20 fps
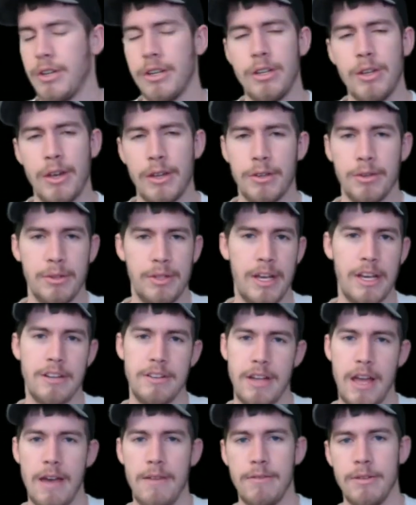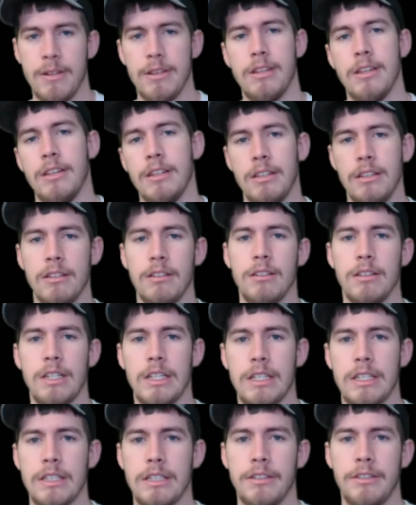You have to attach everything,
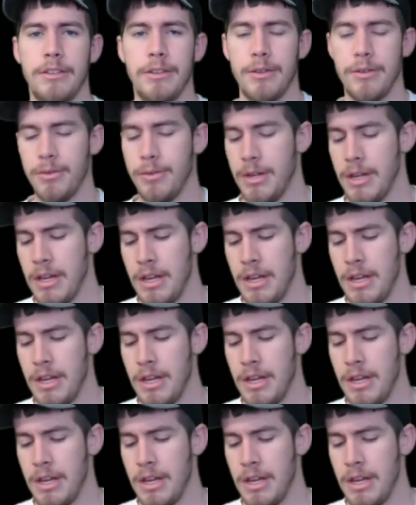so